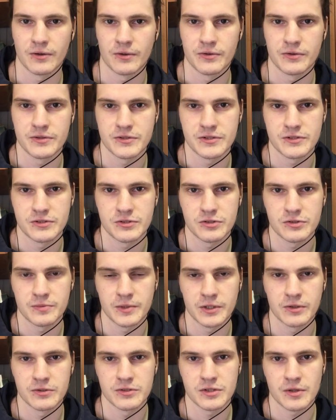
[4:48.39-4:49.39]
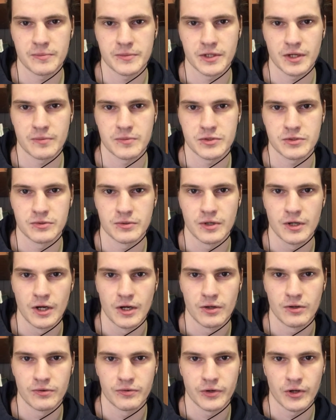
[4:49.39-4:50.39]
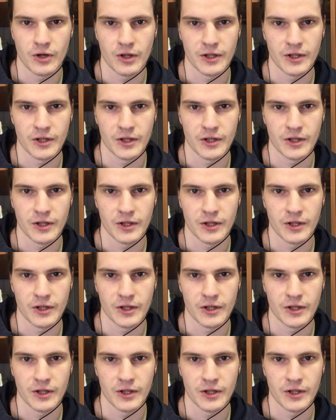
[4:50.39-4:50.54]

And this is just because sometimes you've got